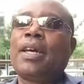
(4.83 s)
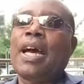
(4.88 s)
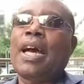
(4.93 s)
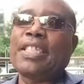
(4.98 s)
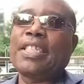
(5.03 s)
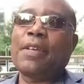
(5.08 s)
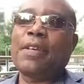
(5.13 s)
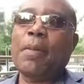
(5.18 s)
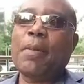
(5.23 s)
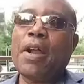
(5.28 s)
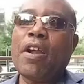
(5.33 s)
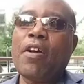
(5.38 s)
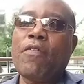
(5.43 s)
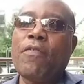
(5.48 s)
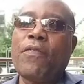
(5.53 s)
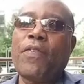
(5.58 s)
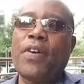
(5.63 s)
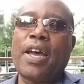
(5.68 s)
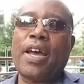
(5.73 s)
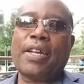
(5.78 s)
As a matter of
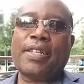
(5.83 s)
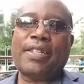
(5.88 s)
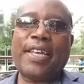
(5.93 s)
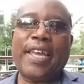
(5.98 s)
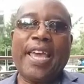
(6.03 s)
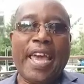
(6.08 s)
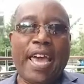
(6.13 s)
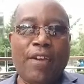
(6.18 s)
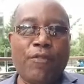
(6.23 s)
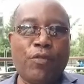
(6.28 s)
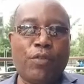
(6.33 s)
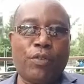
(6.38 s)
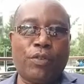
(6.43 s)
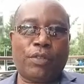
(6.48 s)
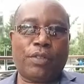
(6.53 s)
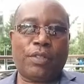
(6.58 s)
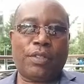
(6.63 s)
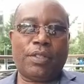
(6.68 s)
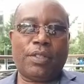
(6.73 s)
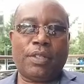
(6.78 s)
fact,
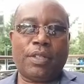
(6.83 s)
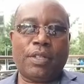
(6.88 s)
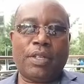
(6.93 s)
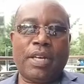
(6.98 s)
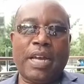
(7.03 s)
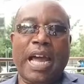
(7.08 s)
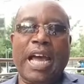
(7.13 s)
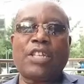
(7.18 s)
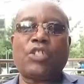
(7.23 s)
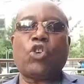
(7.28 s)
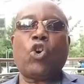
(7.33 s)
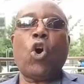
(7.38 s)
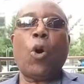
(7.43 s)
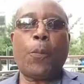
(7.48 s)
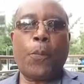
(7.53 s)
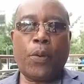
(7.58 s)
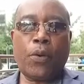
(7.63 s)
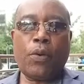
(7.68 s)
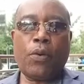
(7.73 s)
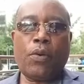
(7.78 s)
heaven has
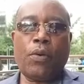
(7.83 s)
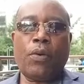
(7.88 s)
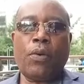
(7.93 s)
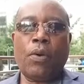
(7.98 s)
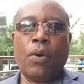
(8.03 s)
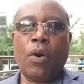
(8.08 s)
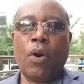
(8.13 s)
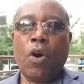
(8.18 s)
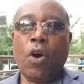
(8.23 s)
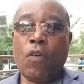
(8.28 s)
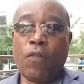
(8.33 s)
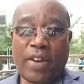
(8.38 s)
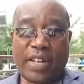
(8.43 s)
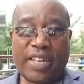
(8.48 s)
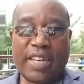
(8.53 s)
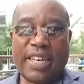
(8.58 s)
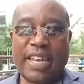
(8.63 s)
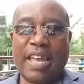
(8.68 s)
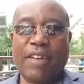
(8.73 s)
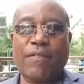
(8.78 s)
opened over
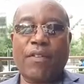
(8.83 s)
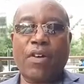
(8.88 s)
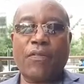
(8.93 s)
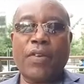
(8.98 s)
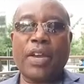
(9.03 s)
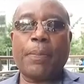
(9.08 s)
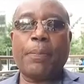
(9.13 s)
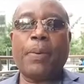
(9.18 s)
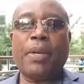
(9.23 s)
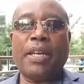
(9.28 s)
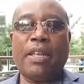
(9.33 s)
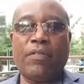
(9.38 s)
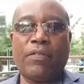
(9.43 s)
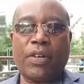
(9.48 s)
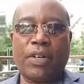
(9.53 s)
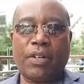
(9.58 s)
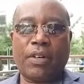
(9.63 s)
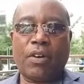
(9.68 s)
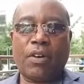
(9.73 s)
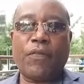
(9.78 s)
the life of a
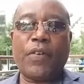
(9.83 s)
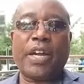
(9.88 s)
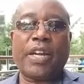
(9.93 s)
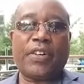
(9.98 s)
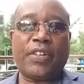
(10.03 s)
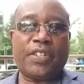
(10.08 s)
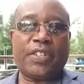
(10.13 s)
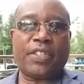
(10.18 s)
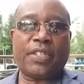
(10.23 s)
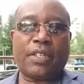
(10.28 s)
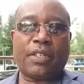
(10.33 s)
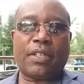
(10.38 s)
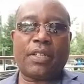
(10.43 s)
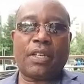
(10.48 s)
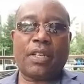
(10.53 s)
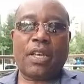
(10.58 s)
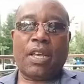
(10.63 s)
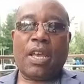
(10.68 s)
believer, of a Christian.